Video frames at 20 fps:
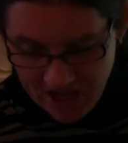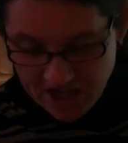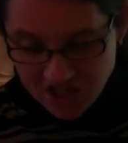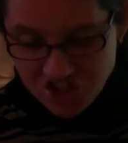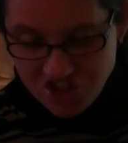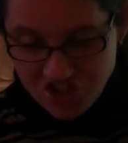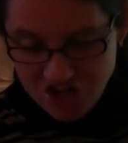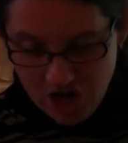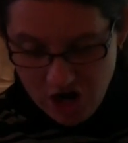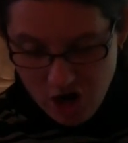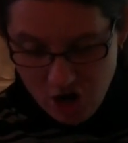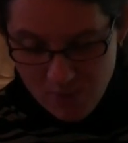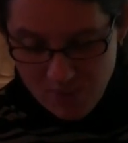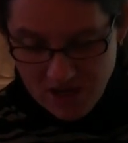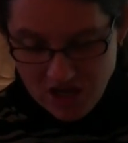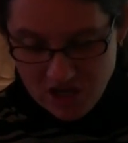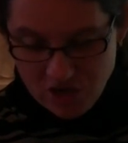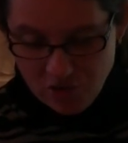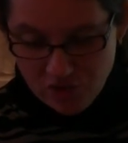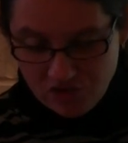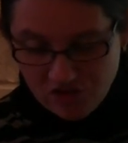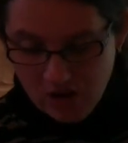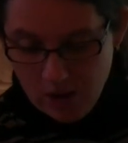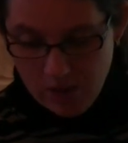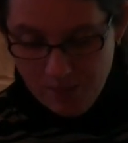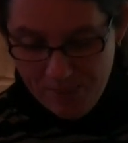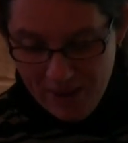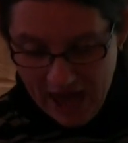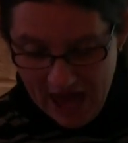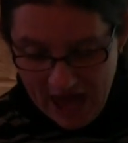Jeremy used
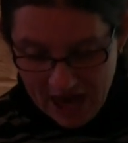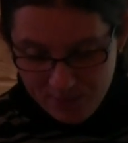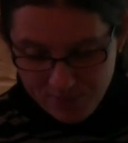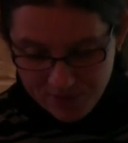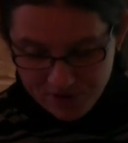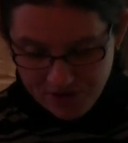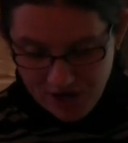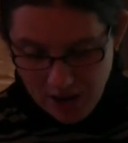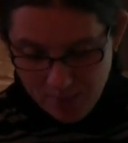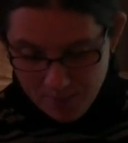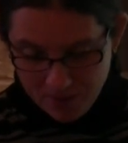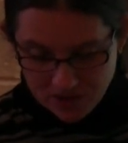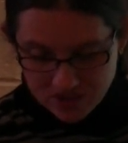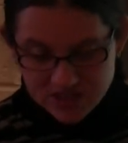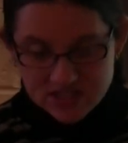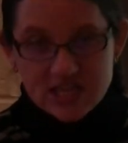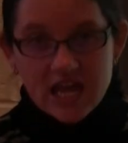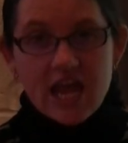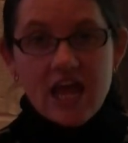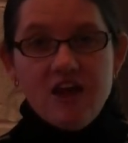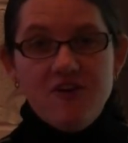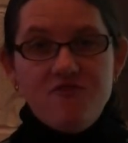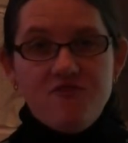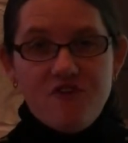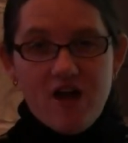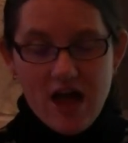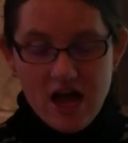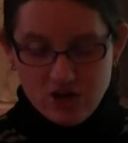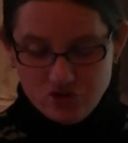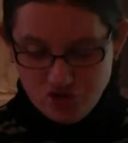compatible numbers and
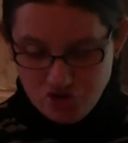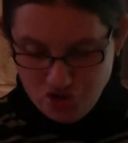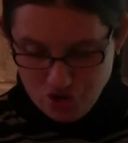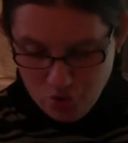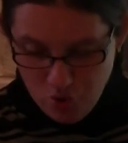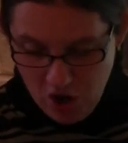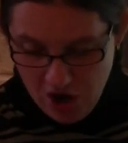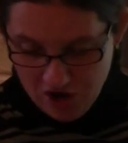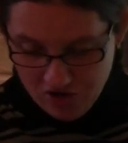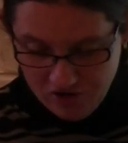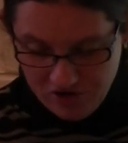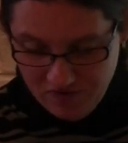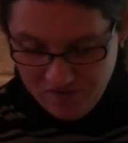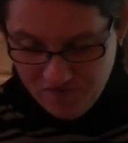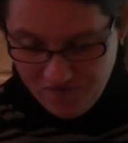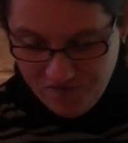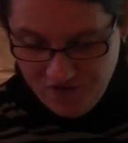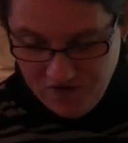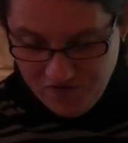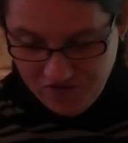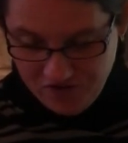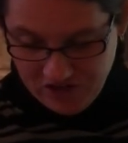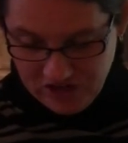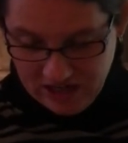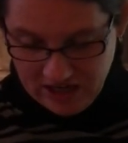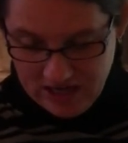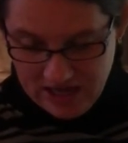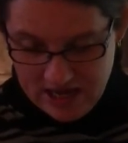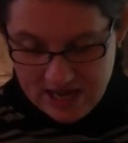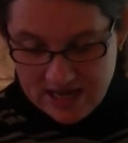found
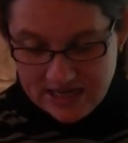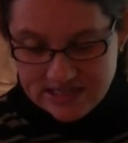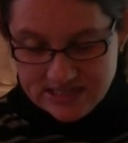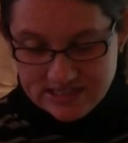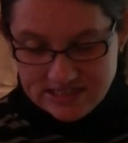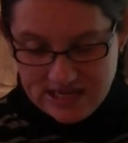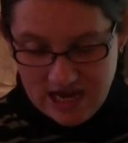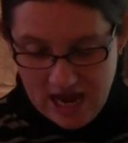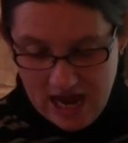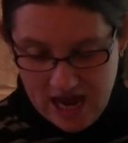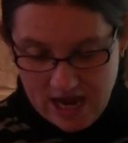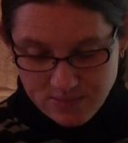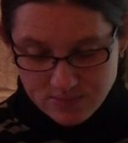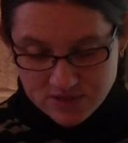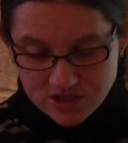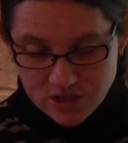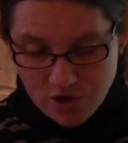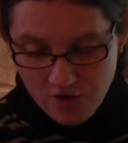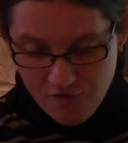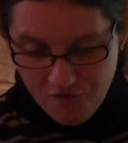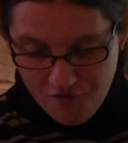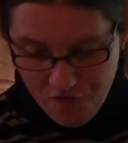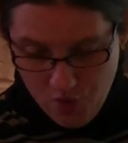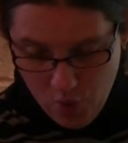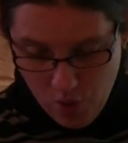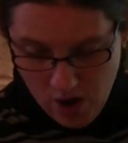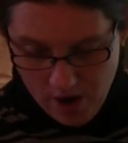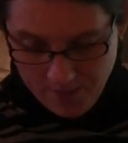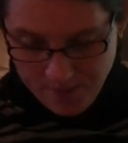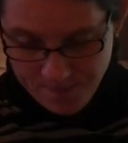250 times
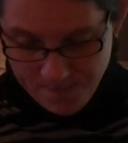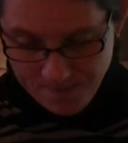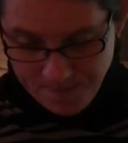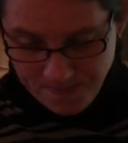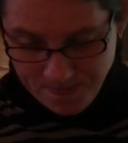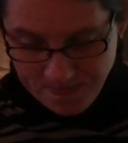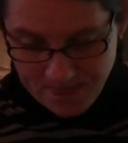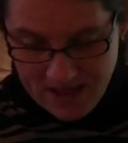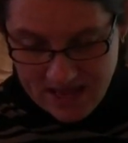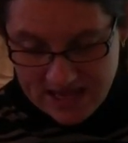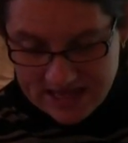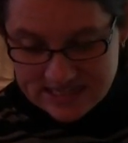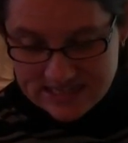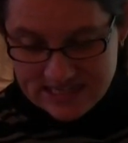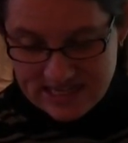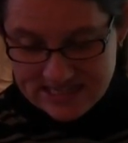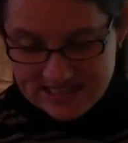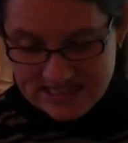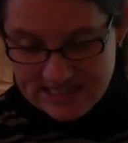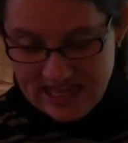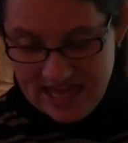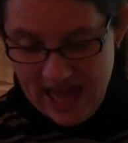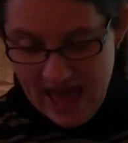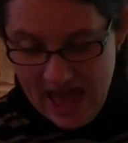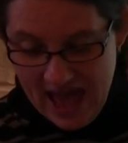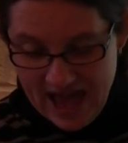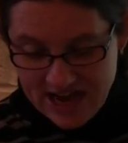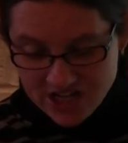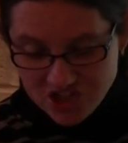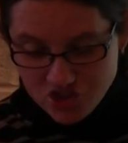4. Says the
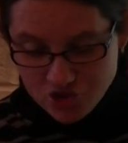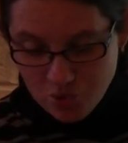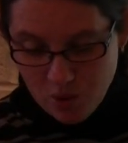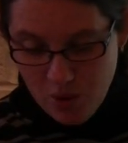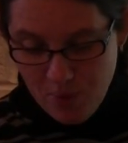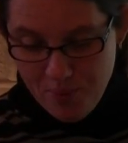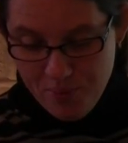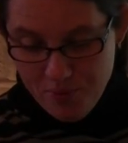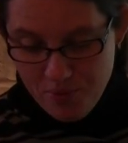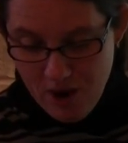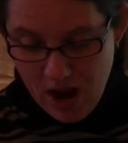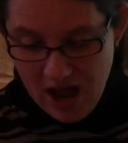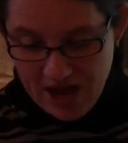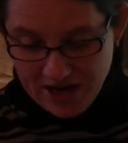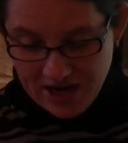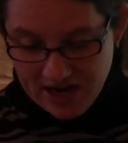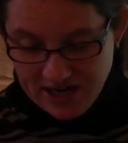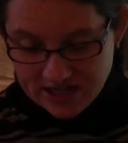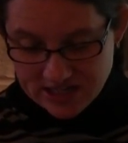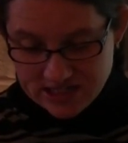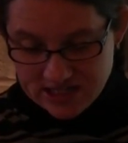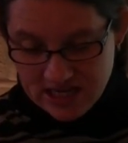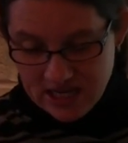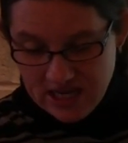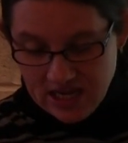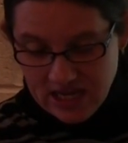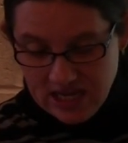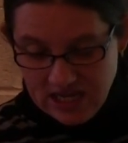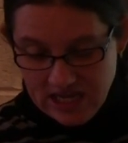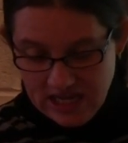actual product
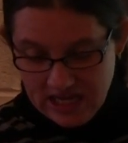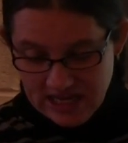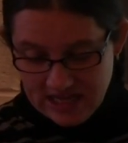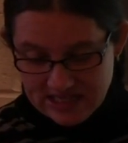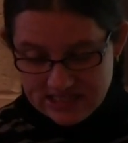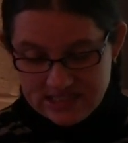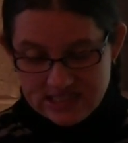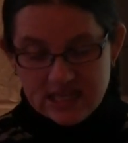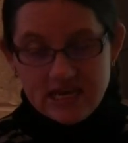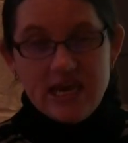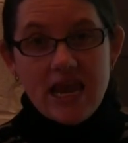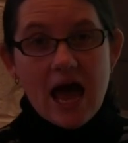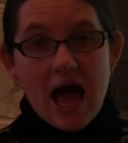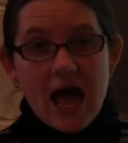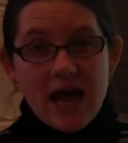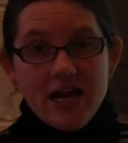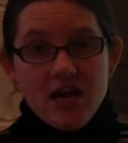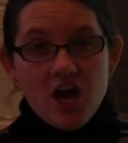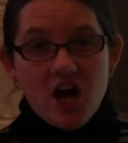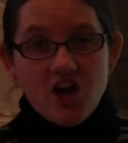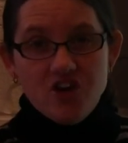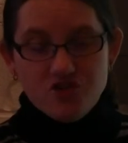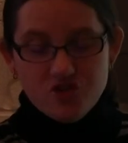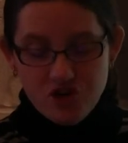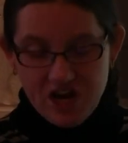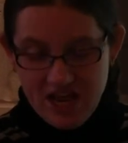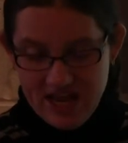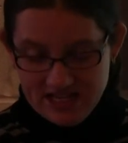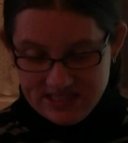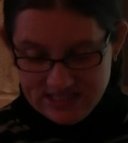is
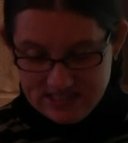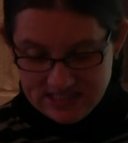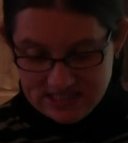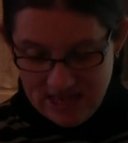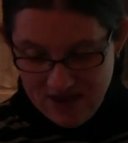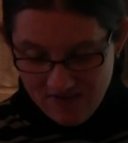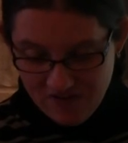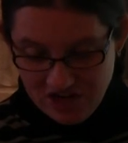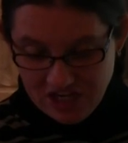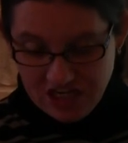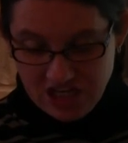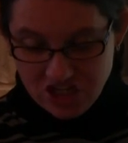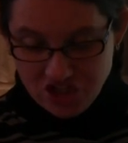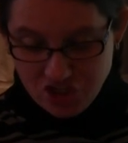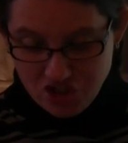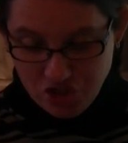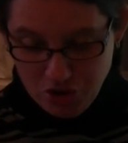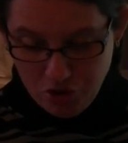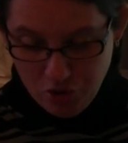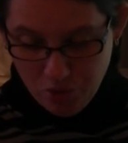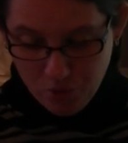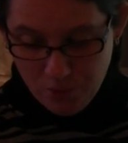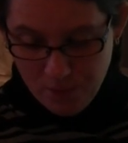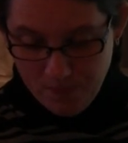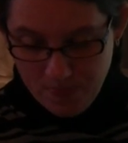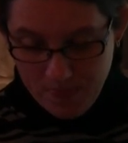972.